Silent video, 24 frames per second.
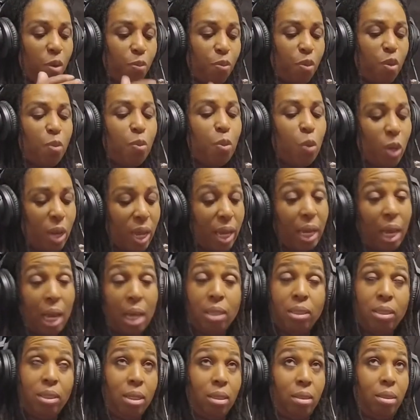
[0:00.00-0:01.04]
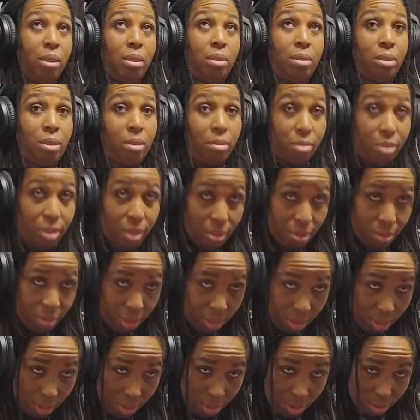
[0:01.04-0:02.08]
people I take dairy sometimes. I
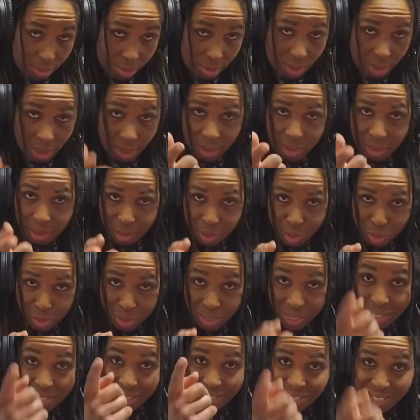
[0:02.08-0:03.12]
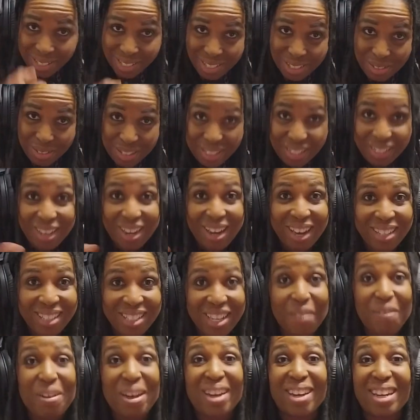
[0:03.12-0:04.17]
still do it. God,
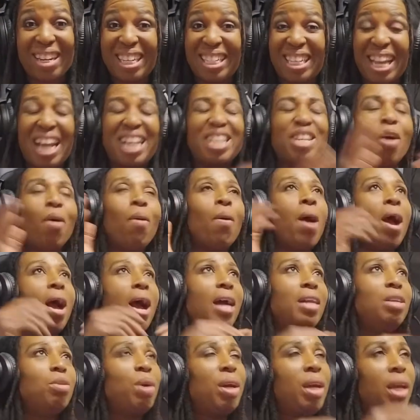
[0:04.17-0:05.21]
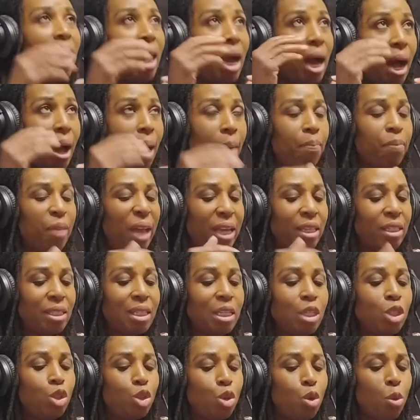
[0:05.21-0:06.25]
am I gonna die? No. Anyway, I
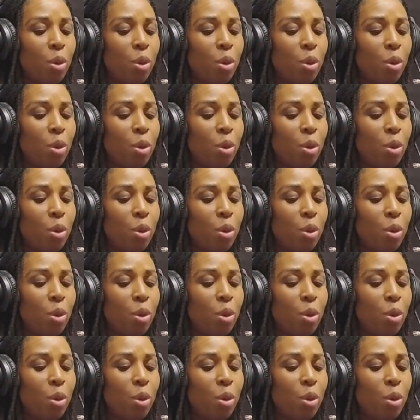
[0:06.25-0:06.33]
still do